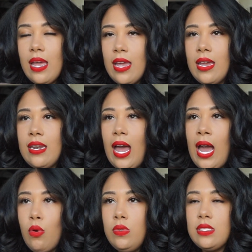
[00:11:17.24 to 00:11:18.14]
And
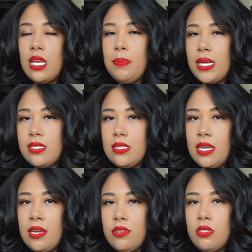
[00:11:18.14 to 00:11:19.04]
I was like, my
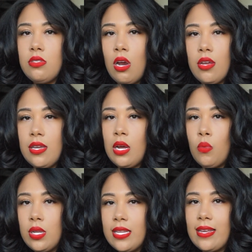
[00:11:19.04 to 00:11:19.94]
standards are that I
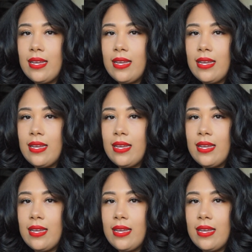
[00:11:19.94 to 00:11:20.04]
want like a